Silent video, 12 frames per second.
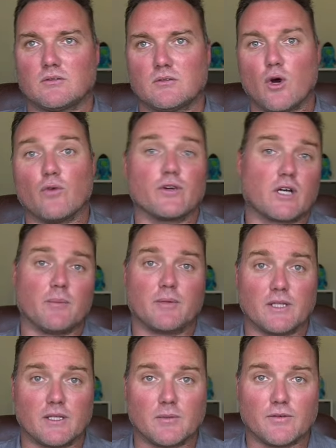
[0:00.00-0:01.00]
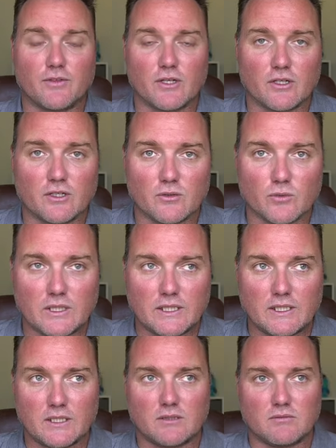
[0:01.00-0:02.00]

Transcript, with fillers: overcoming them if they're really